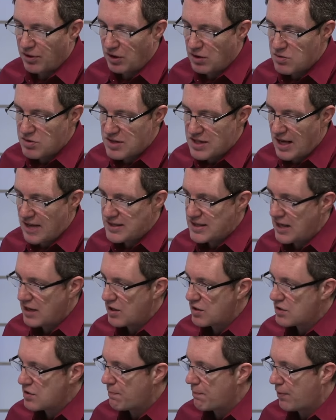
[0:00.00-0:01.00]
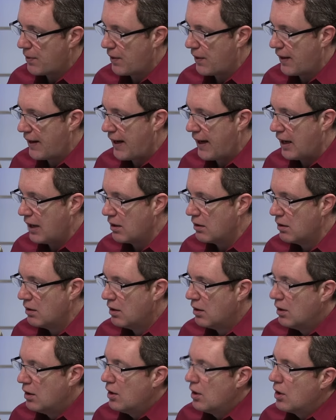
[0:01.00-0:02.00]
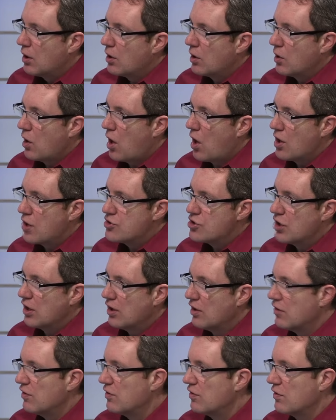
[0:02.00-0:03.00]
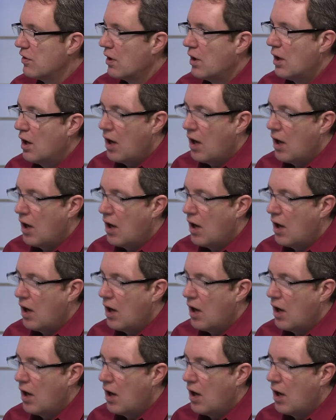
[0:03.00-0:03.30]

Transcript: use that data to plan launches.